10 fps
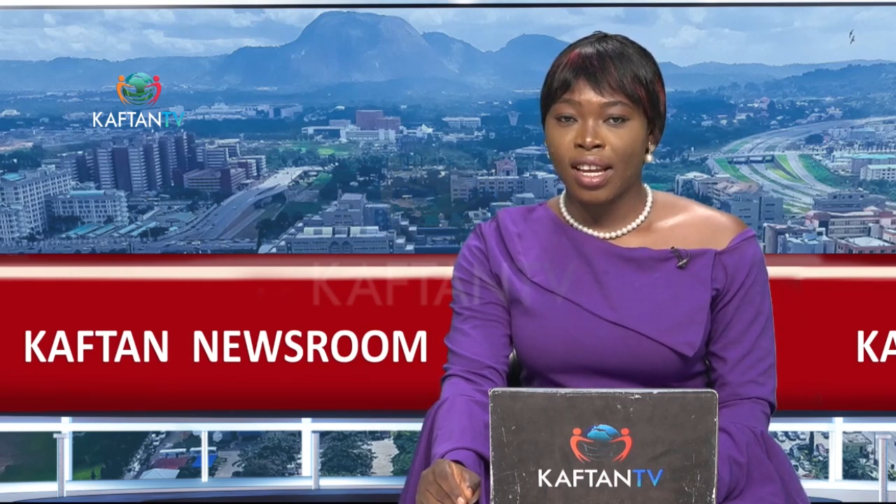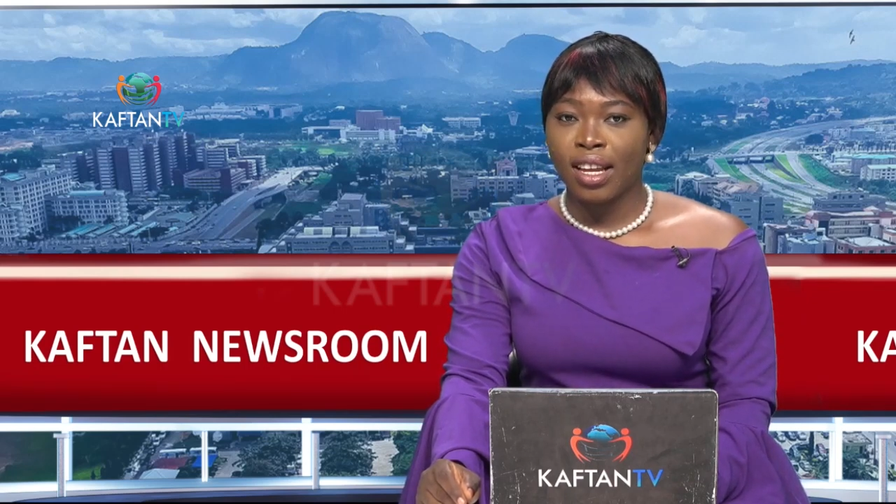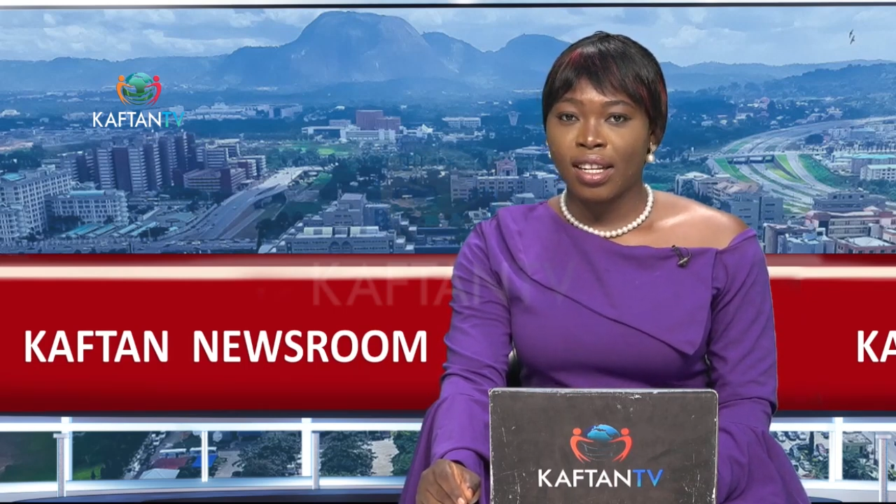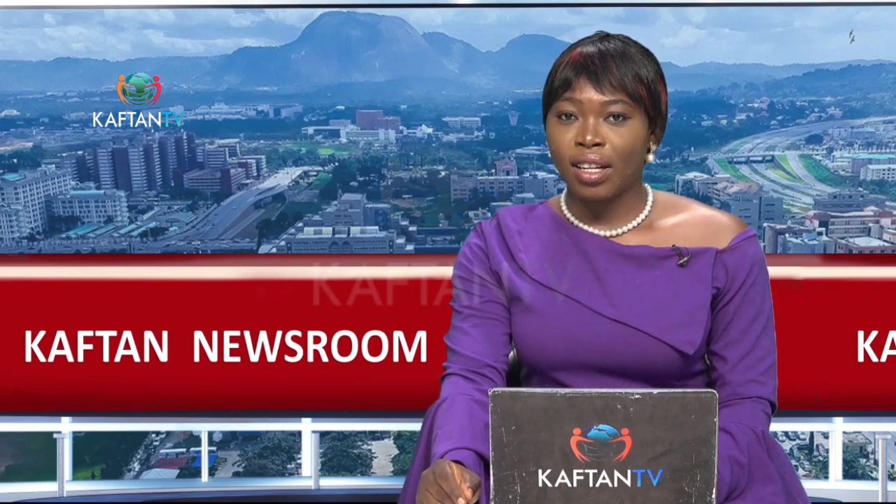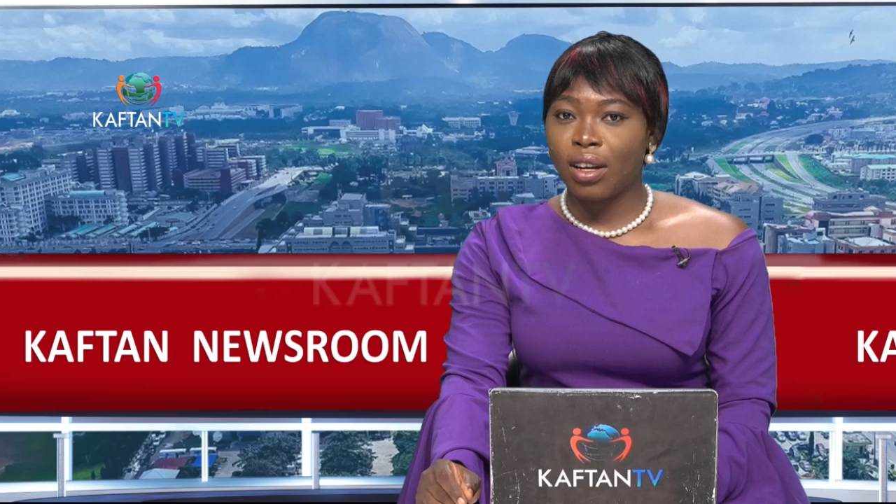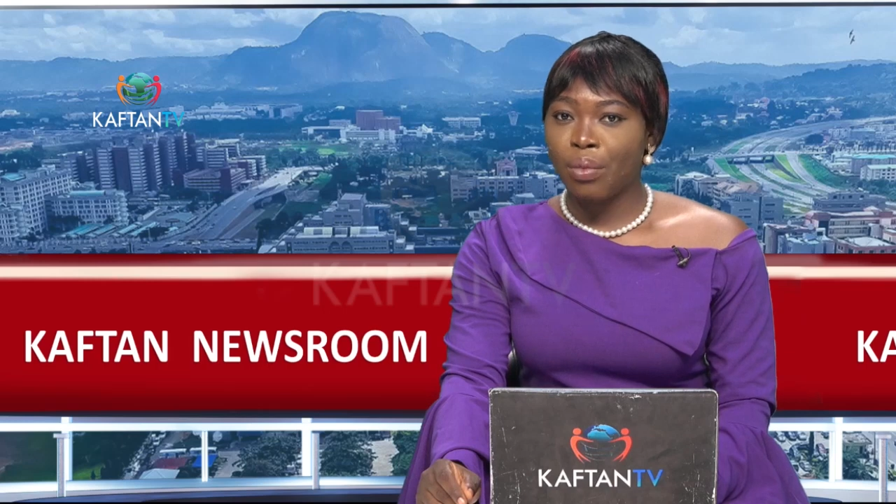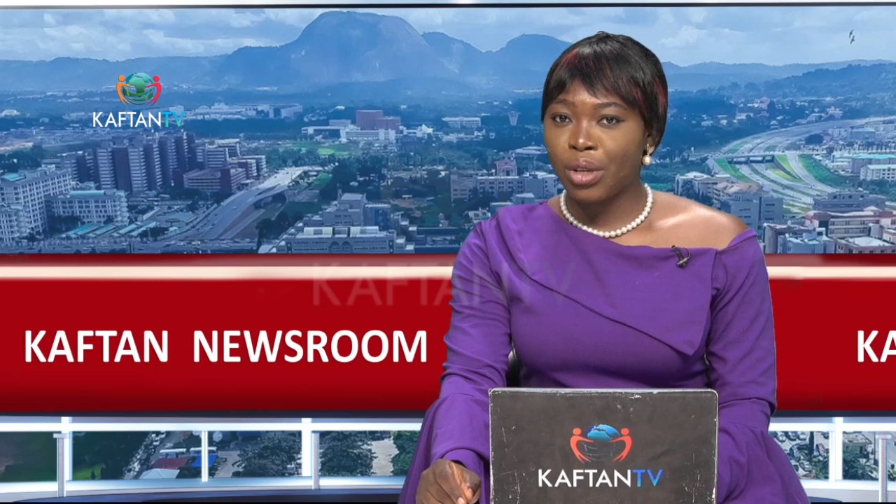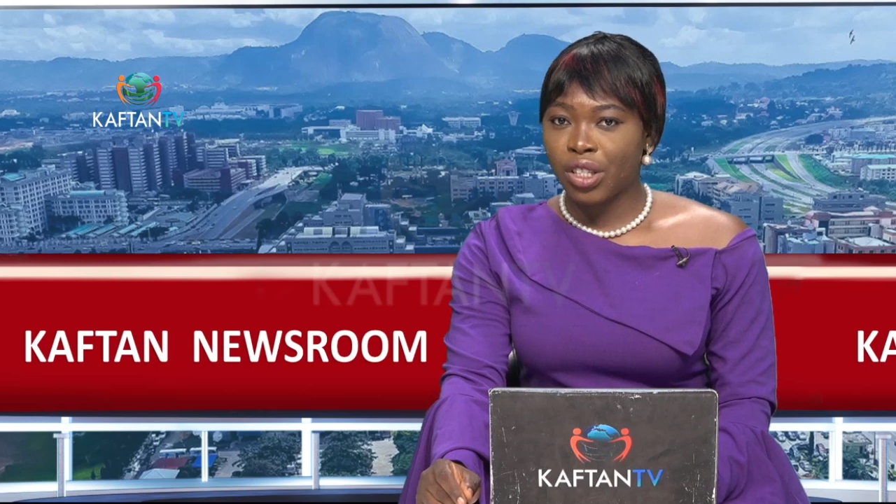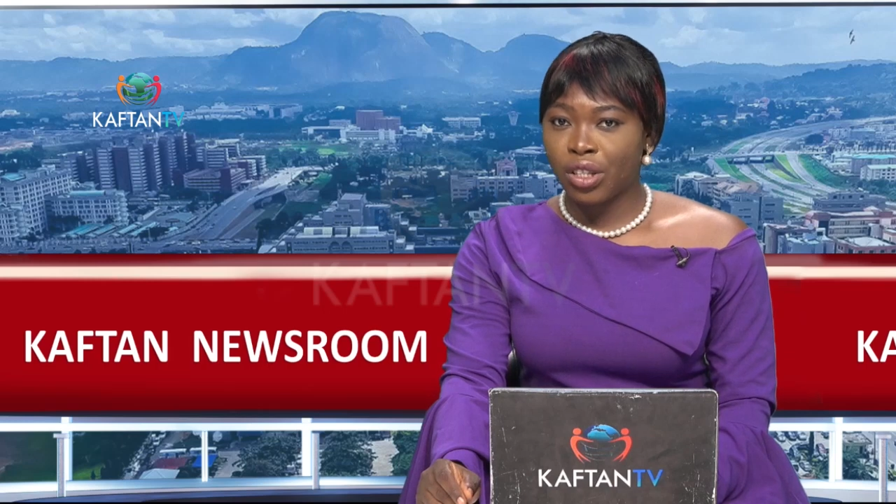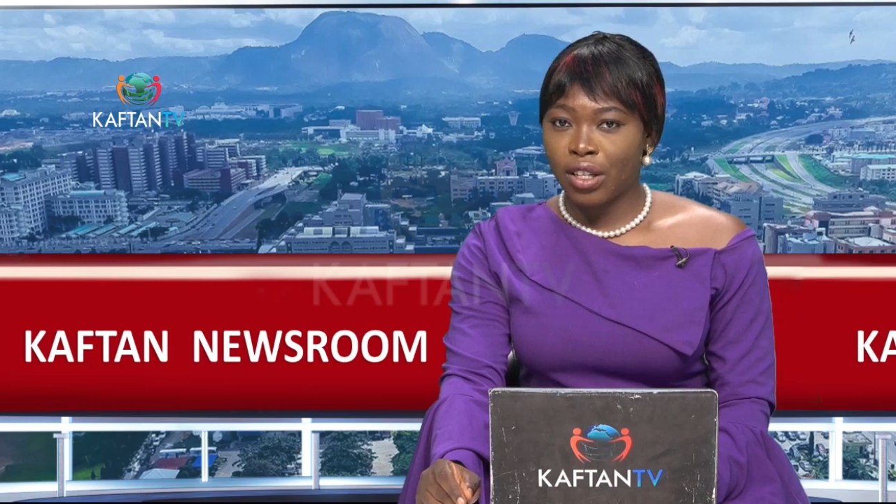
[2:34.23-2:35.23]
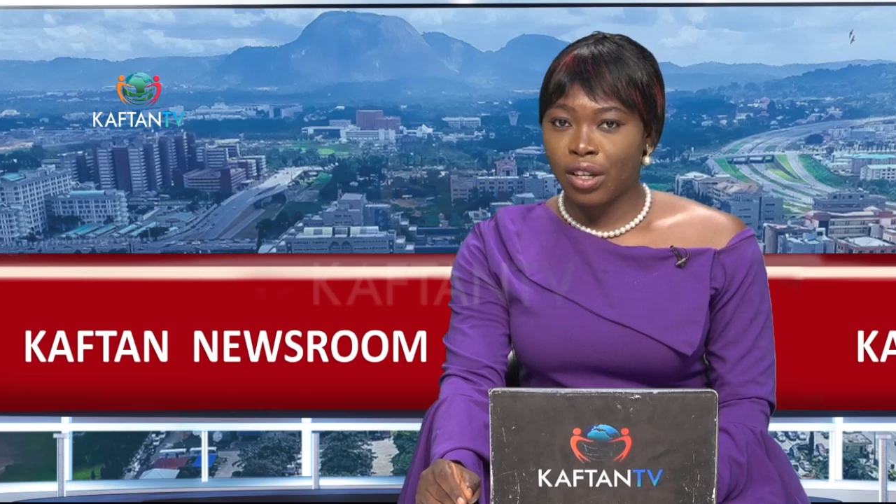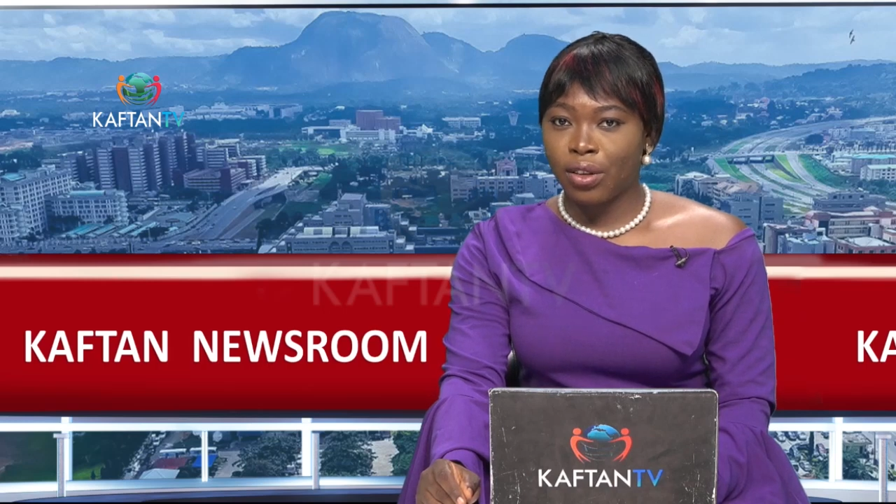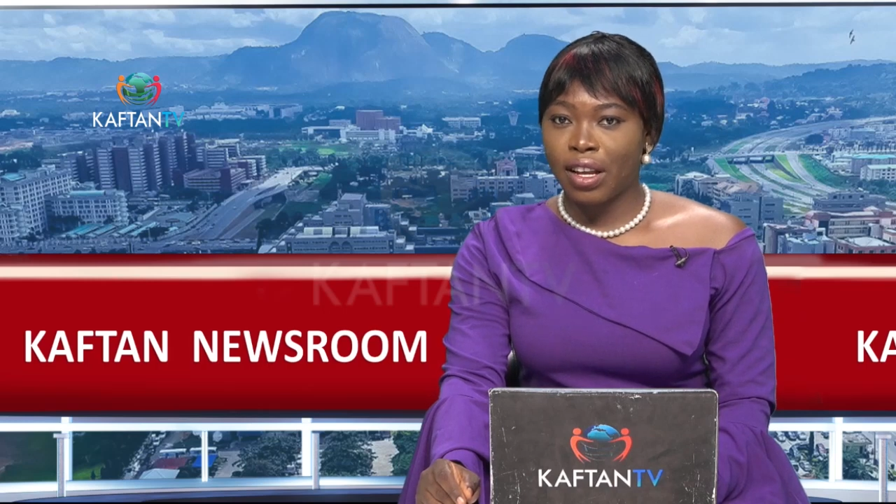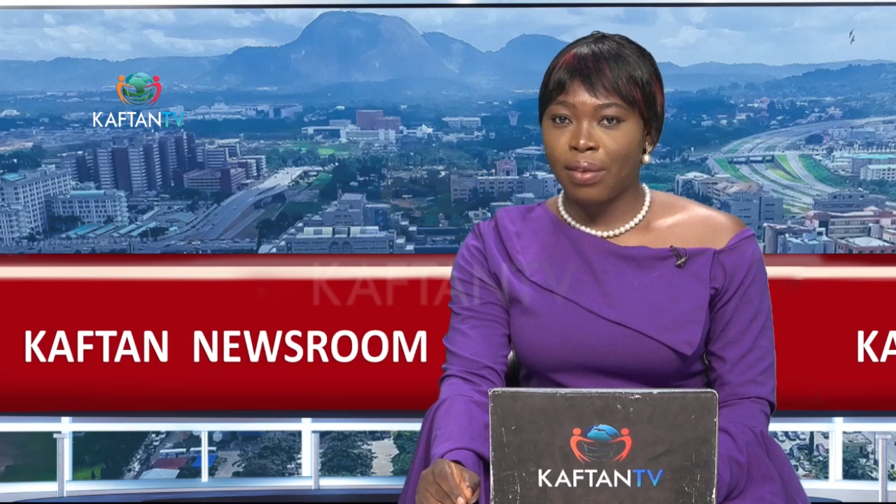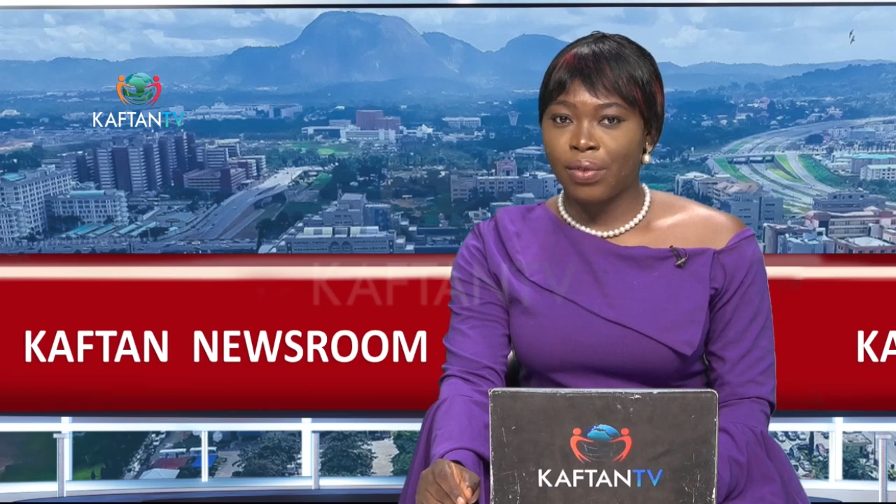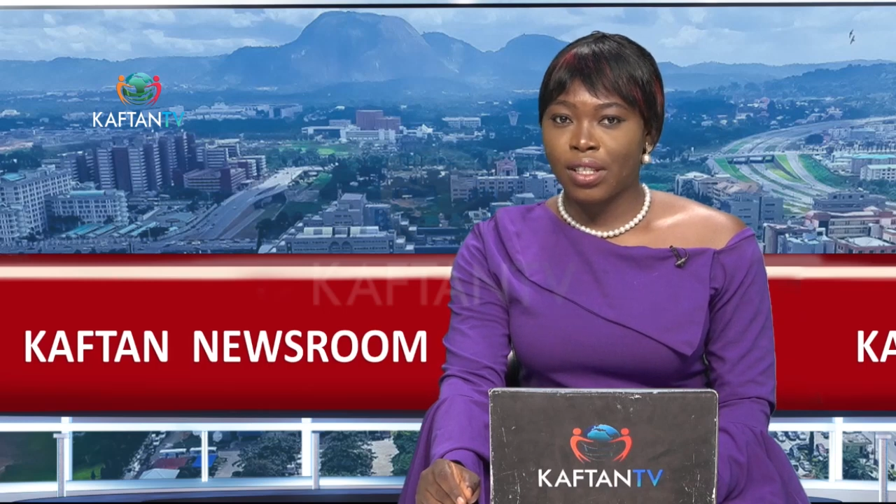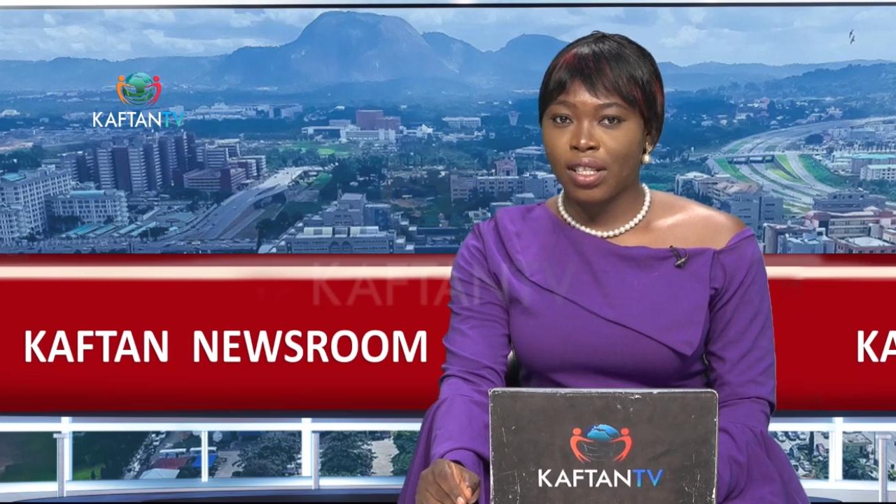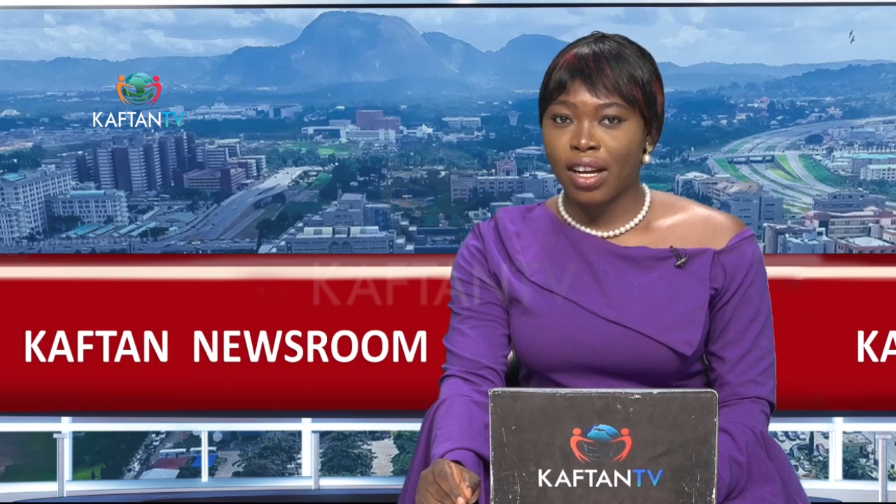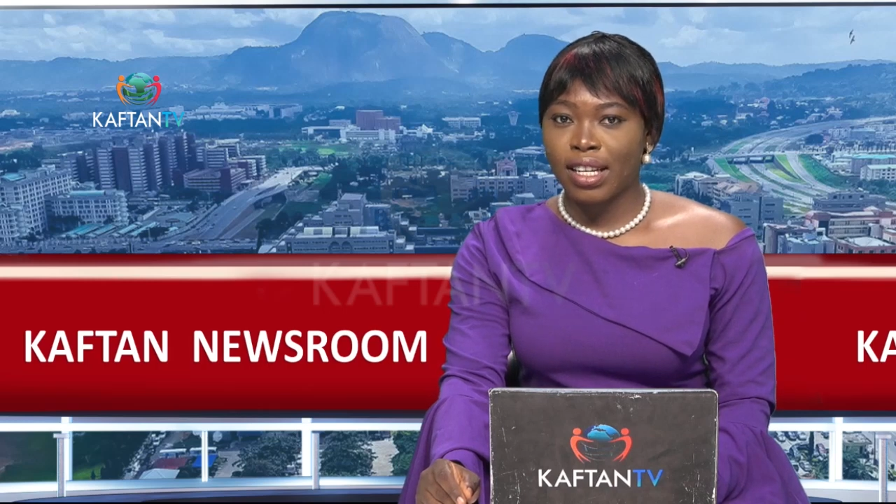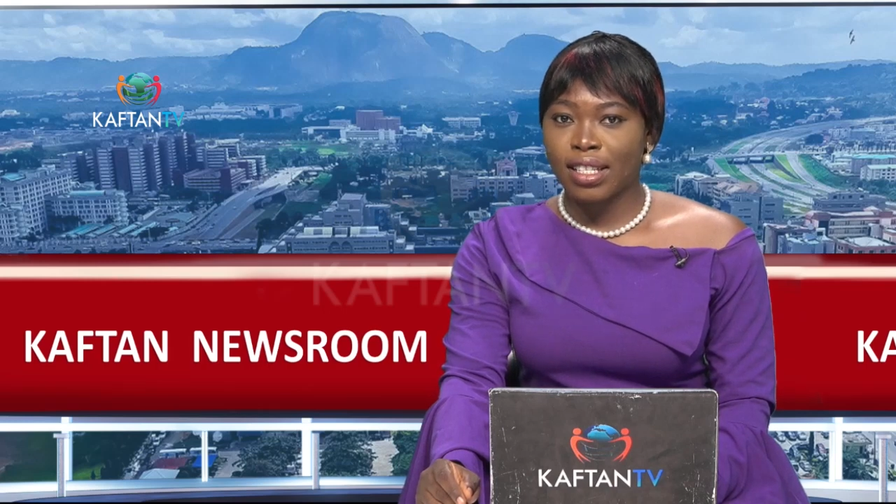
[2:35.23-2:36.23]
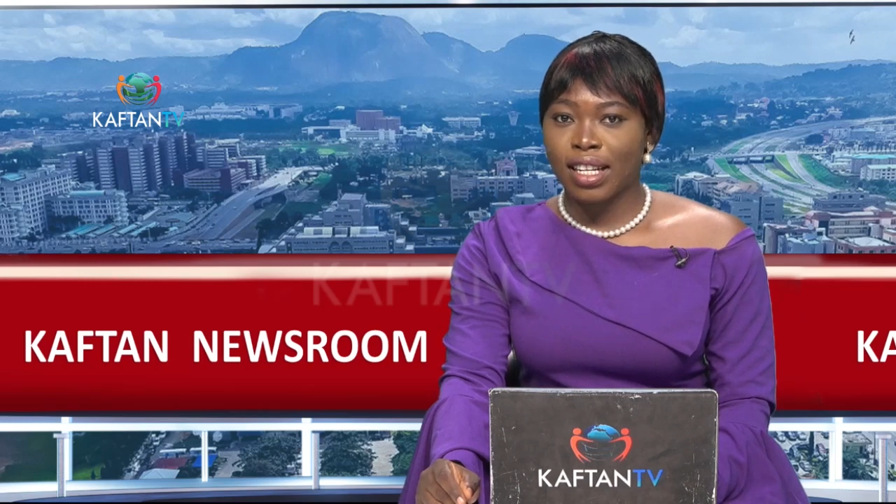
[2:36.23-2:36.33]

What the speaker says: Now, the commissioner emphasized